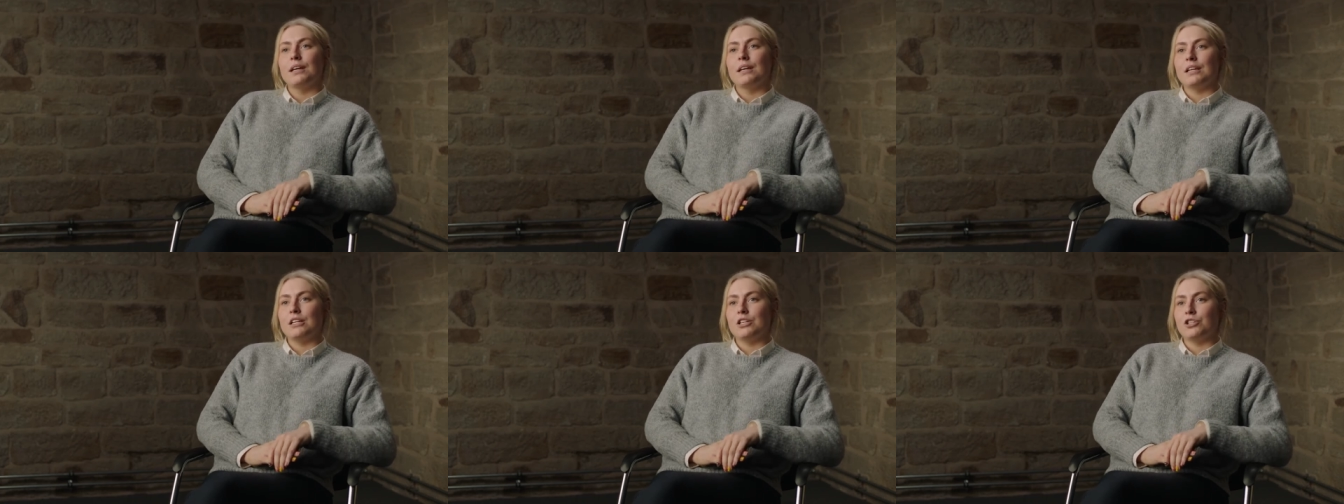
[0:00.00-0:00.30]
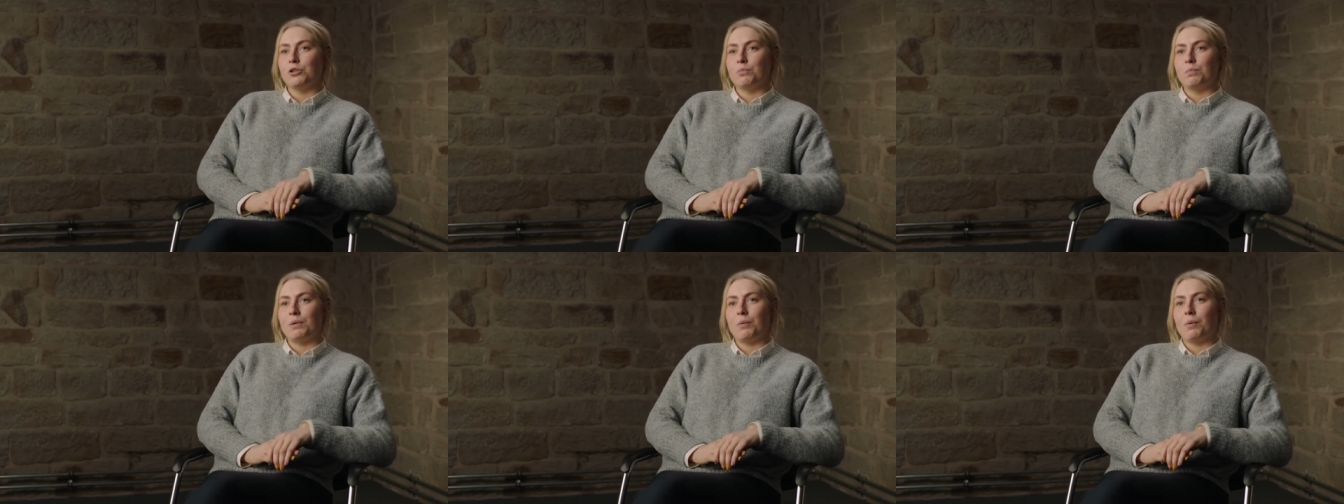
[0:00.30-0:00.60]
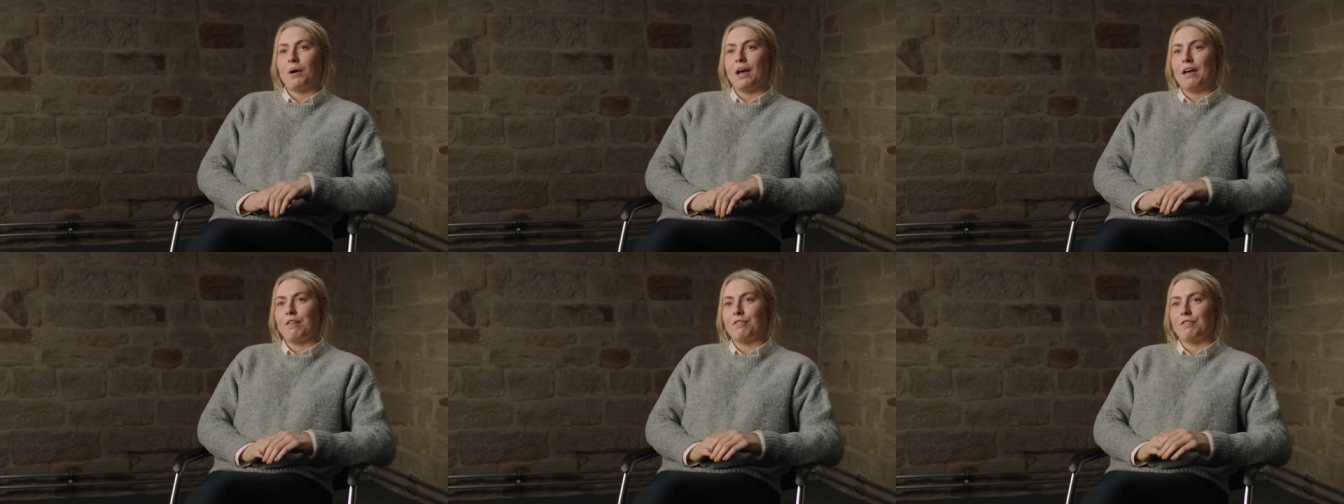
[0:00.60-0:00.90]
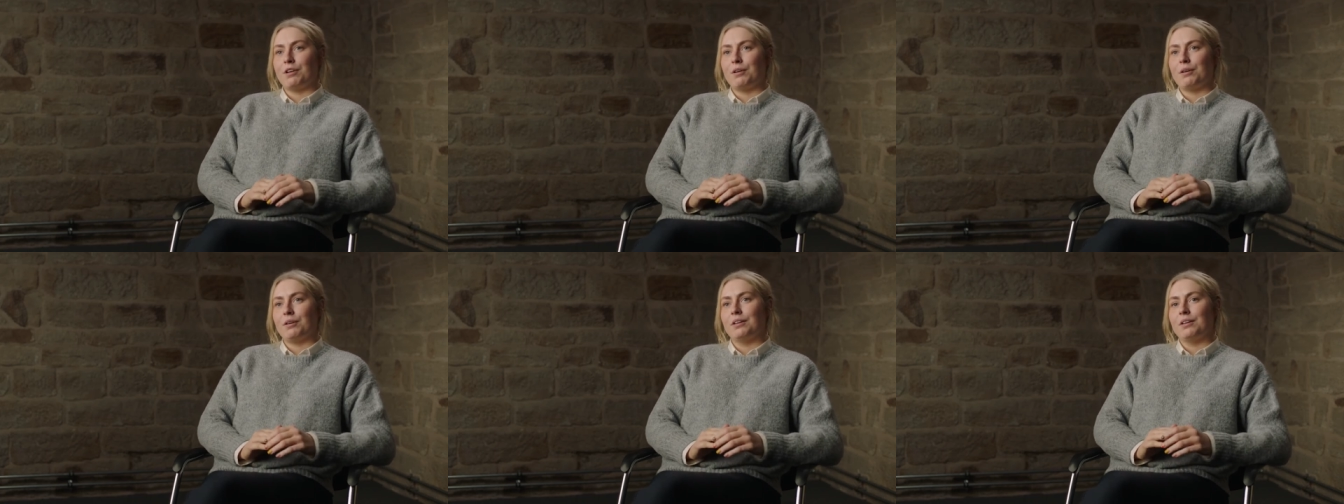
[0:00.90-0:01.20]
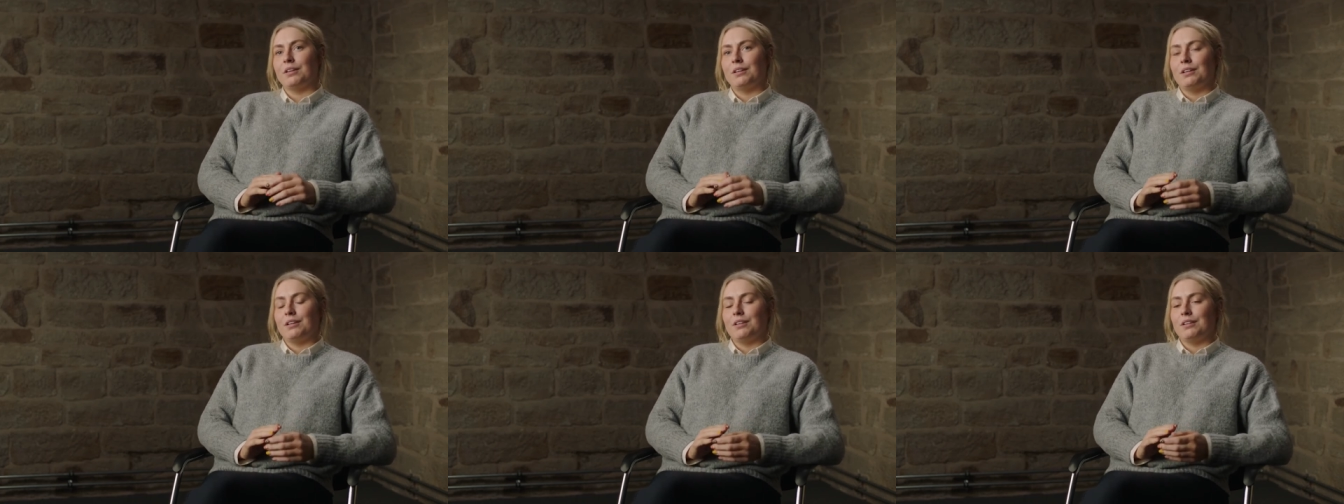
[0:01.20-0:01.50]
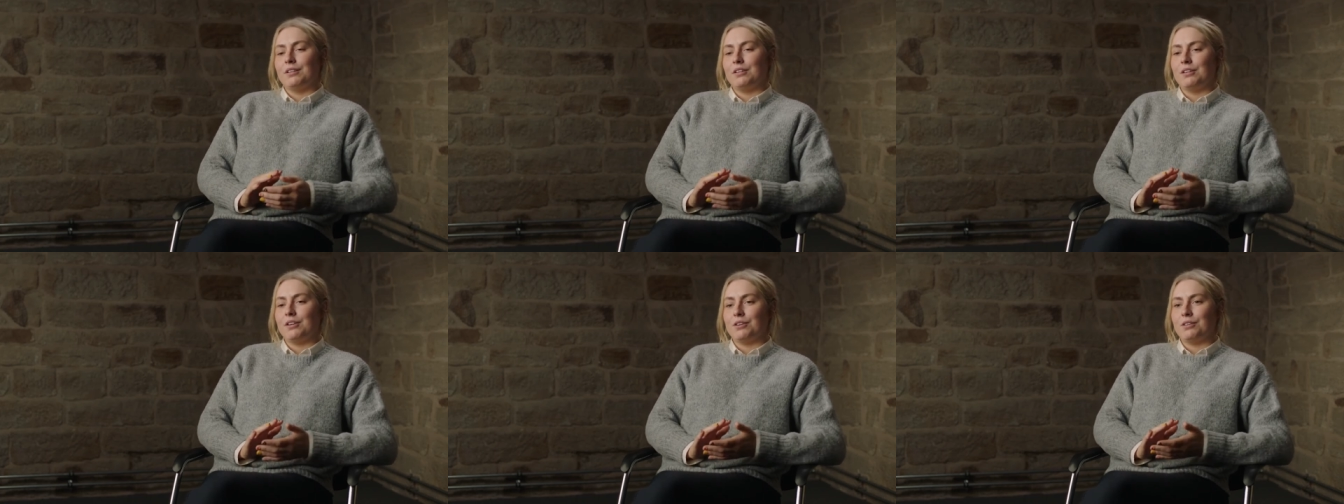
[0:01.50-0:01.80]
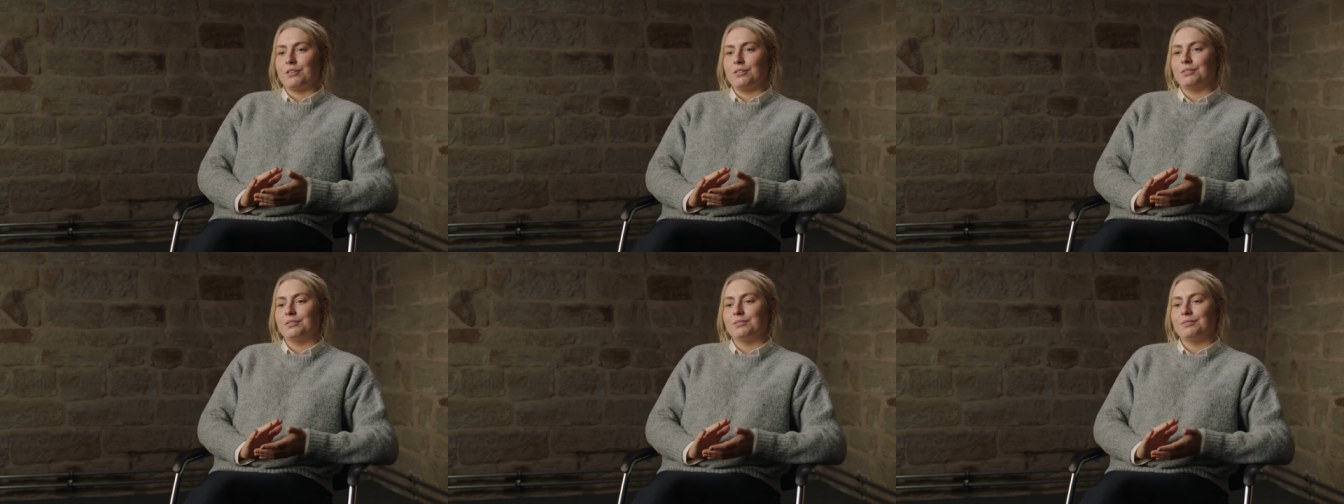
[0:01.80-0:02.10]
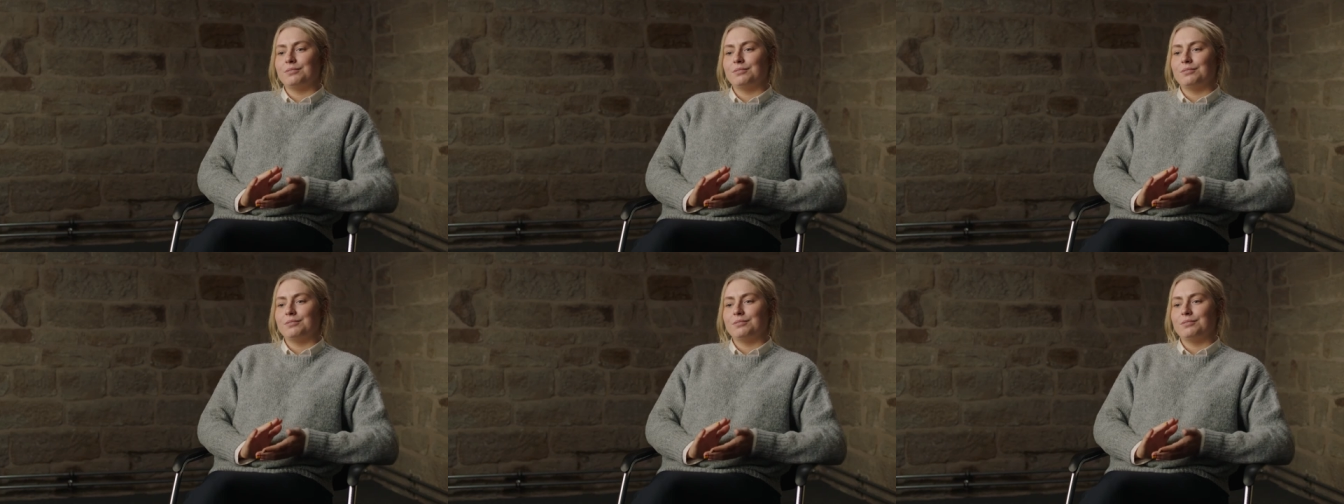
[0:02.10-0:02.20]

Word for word: It should be whatever, you know,